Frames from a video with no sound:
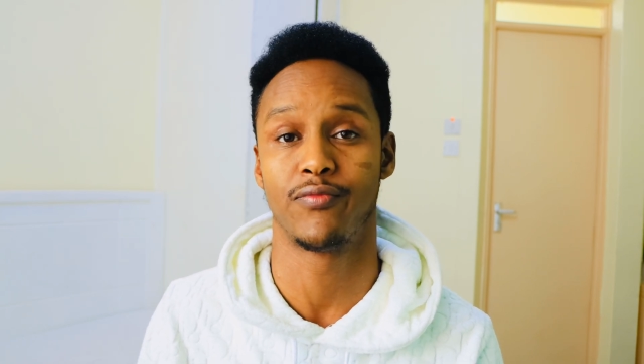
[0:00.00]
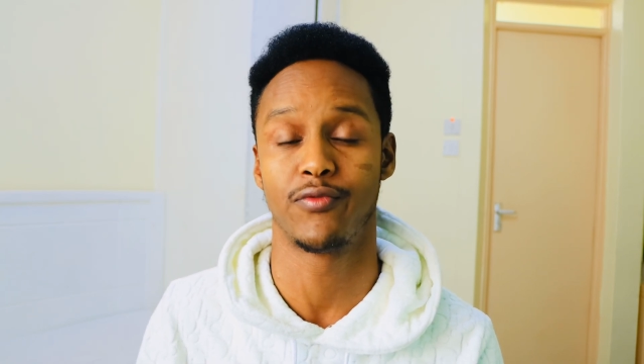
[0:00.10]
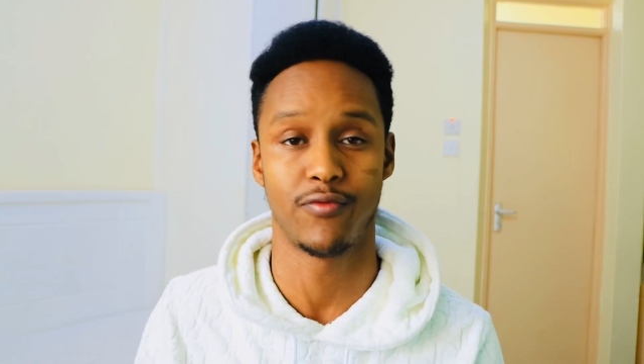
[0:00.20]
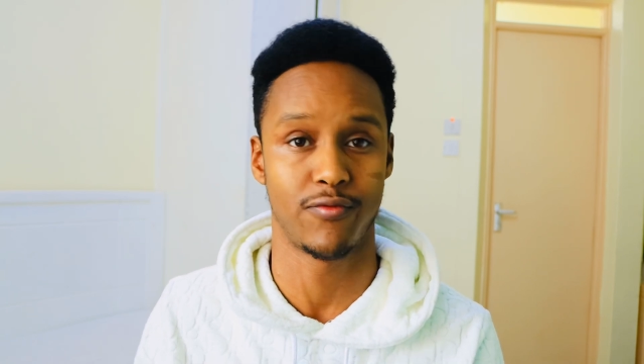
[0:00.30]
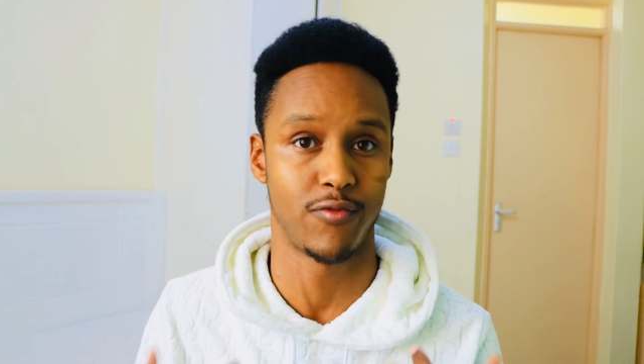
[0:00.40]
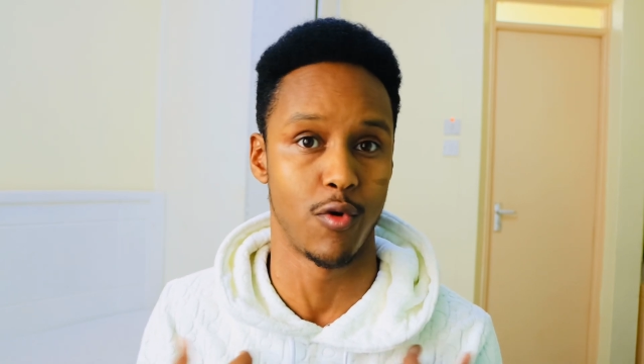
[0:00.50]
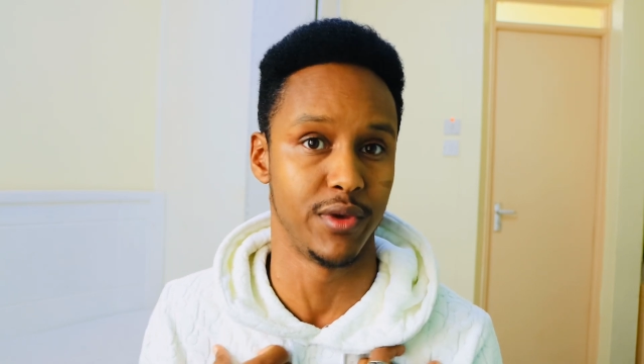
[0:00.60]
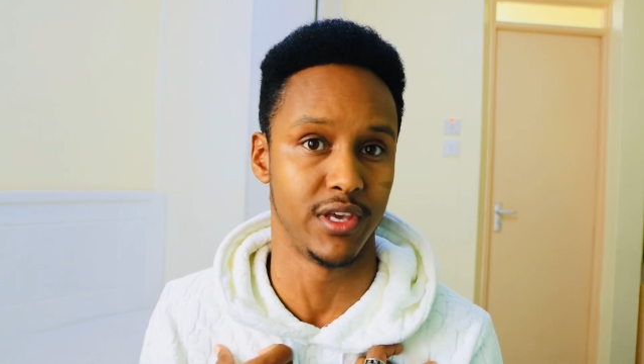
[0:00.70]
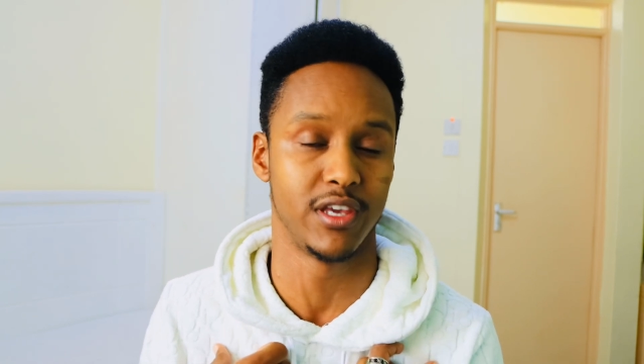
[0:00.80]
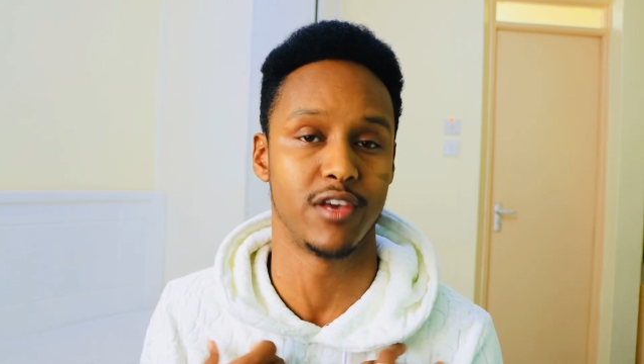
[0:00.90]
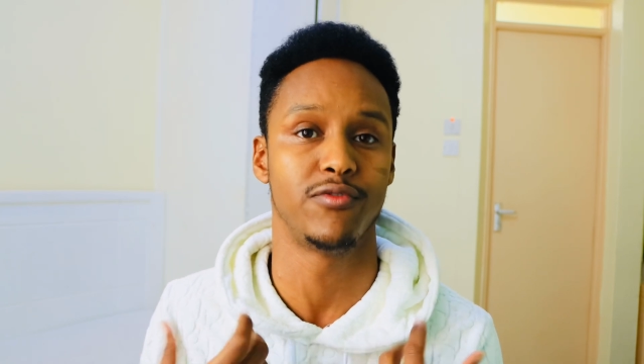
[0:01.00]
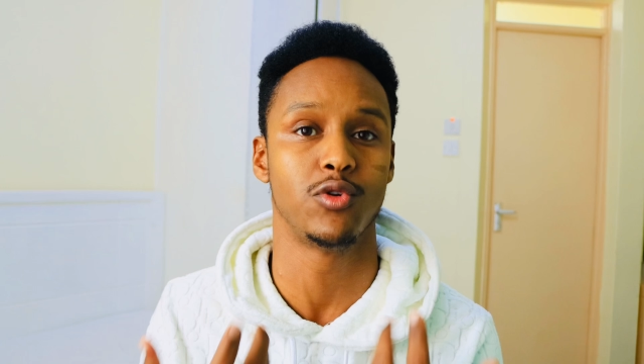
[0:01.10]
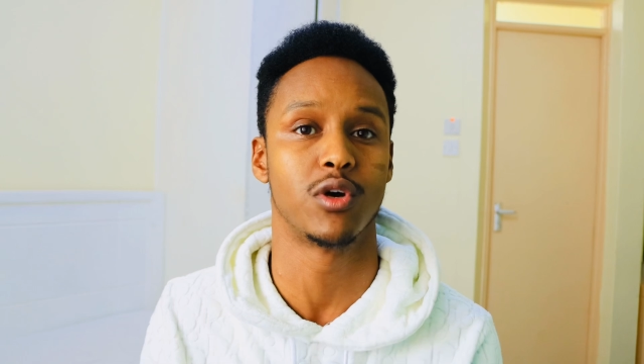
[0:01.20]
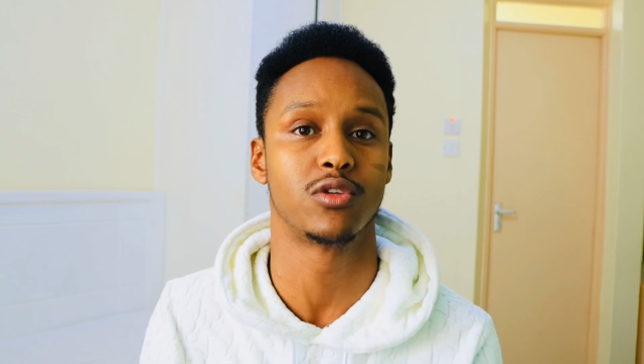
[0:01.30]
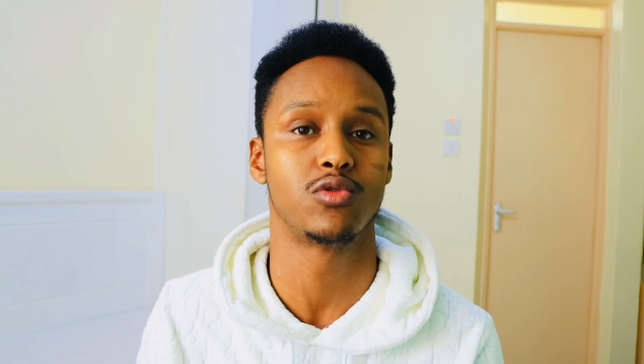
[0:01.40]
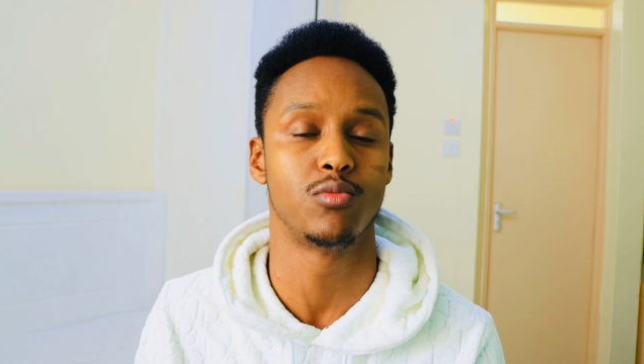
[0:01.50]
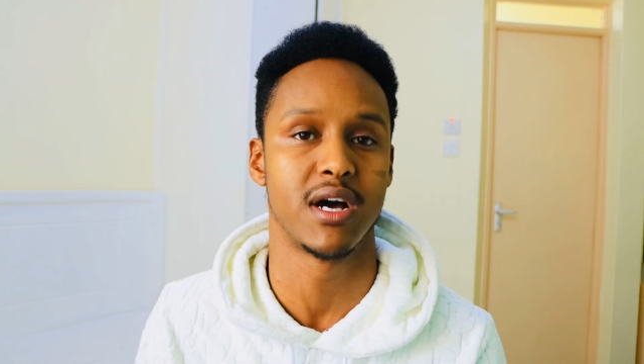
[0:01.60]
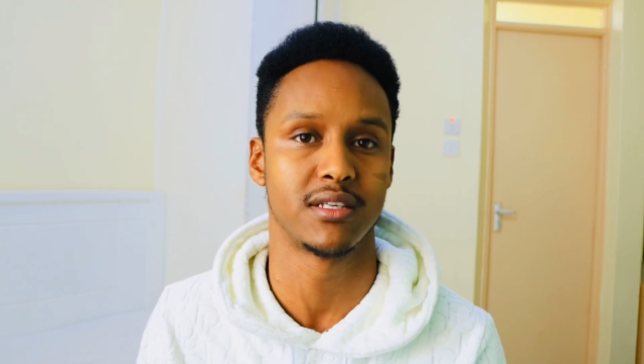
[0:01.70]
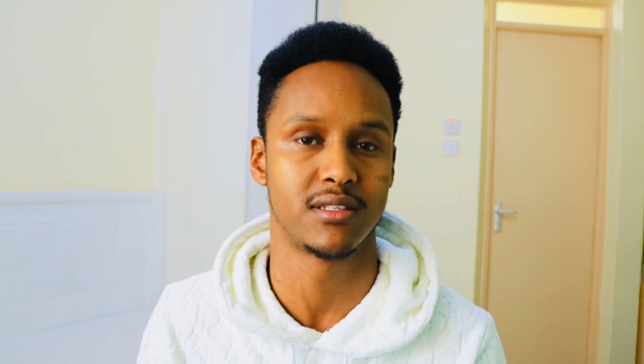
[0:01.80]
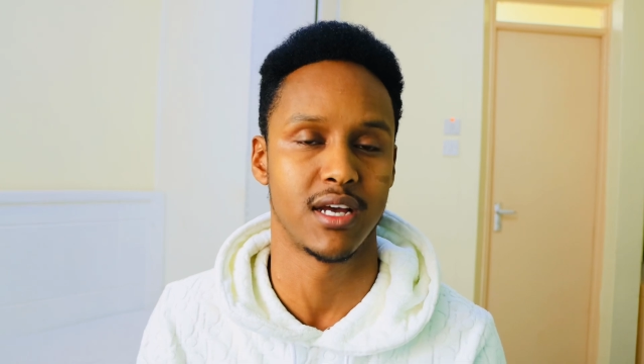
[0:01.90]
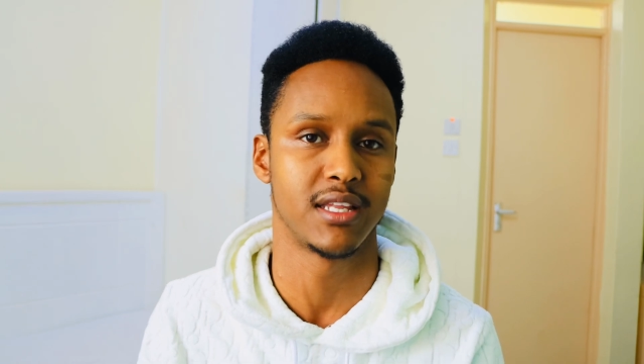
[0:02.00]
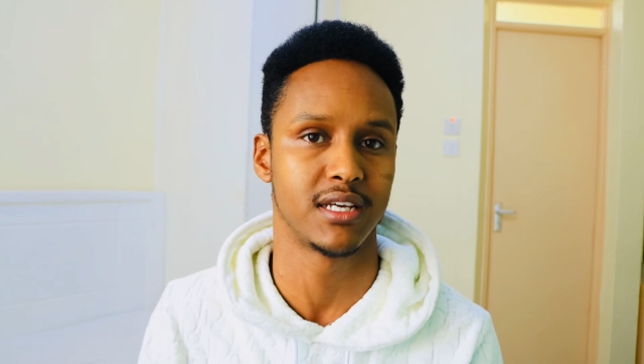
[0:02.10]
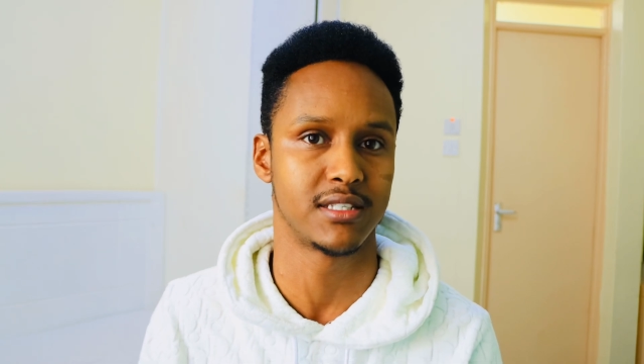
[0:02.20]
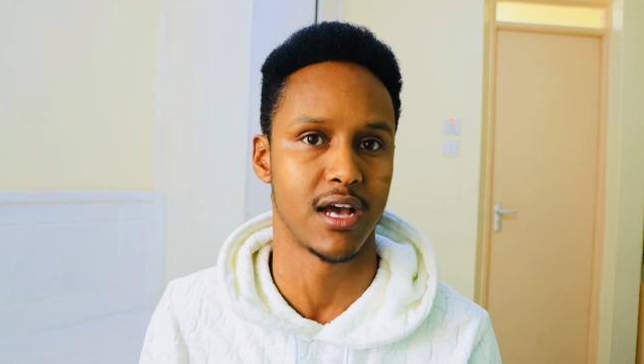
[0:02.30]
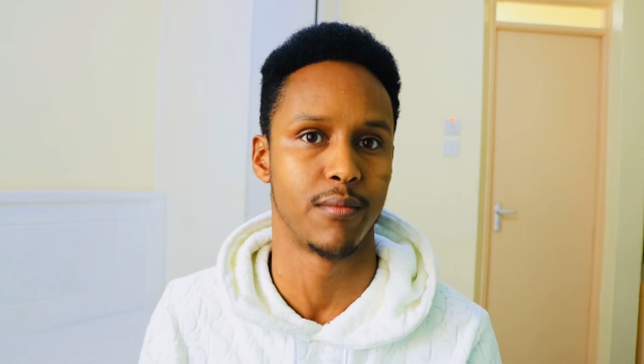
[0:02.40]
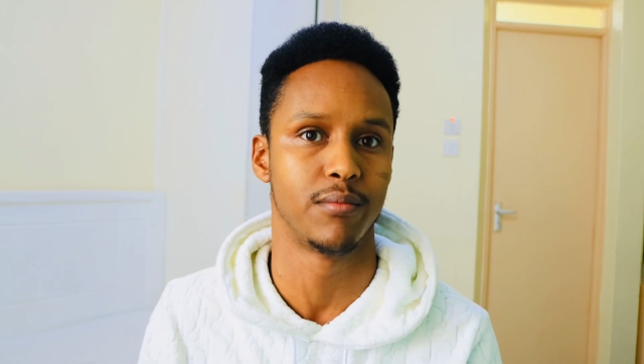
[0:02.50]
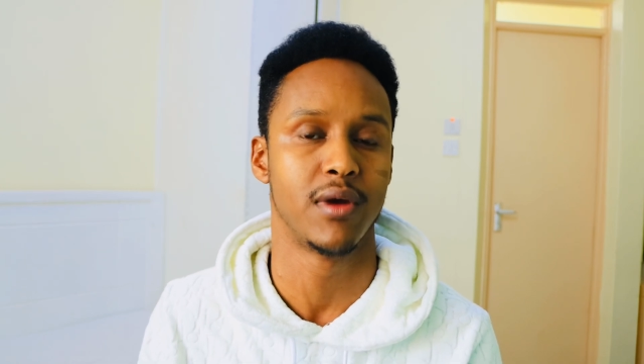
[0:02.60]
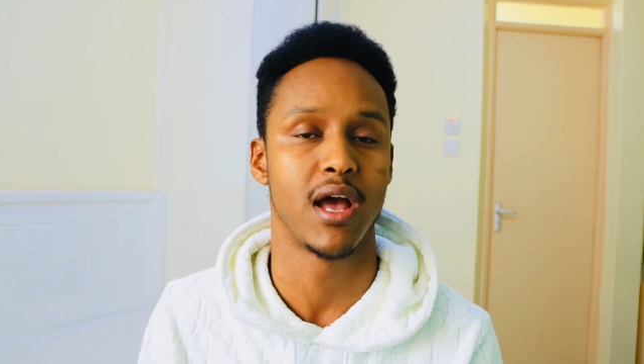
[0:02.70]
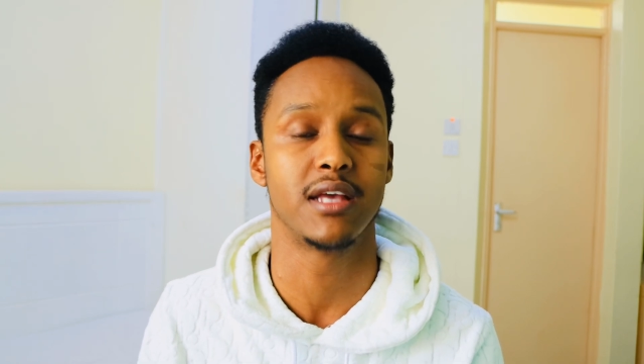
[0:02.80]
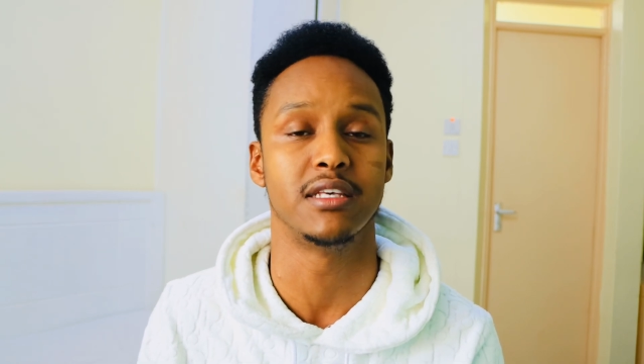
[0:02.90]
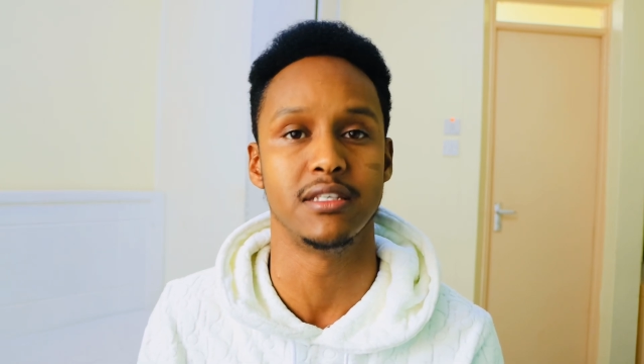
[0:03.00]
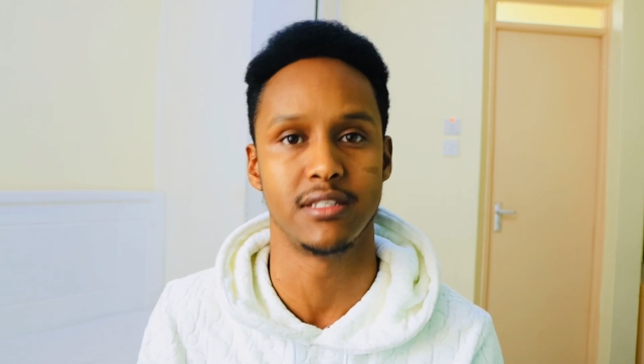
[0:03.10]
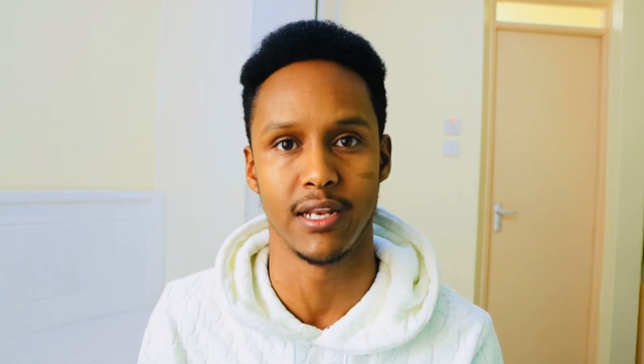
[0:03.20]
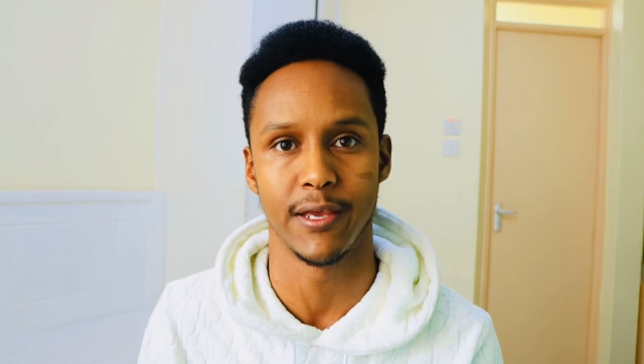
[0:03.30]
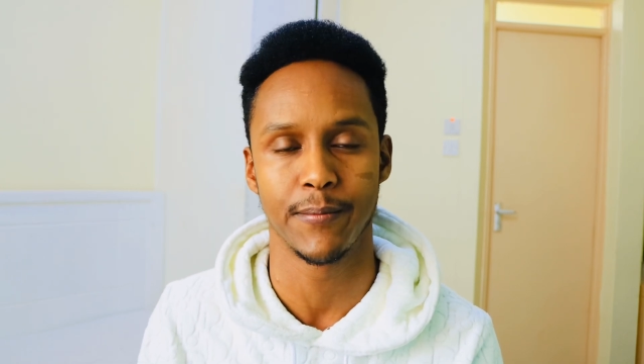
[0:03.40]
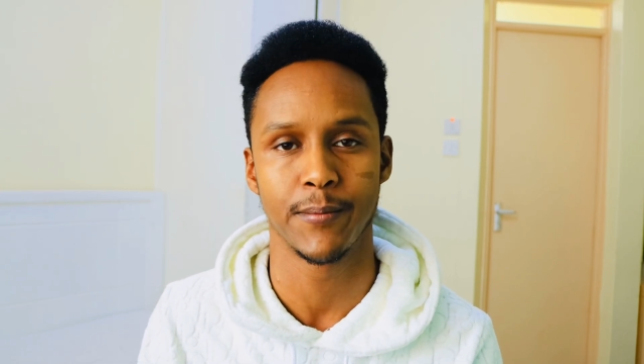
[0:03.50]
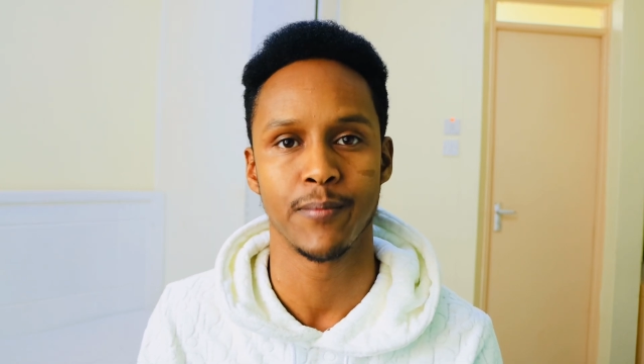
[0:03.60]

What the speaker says: for me if you want to pass that exam easily.